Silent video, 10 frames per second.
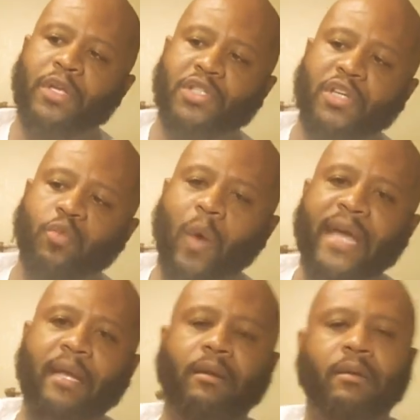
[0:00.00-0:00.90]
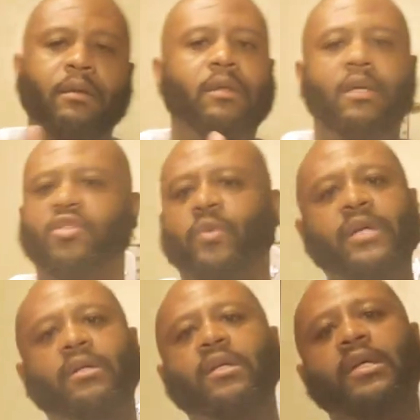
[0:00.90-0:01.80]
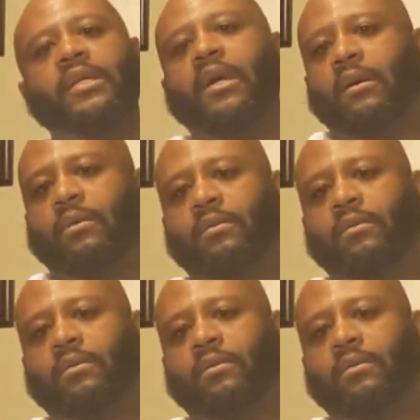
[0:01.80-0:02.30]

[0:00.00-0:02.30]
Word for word: It's just weighted. It's real good though.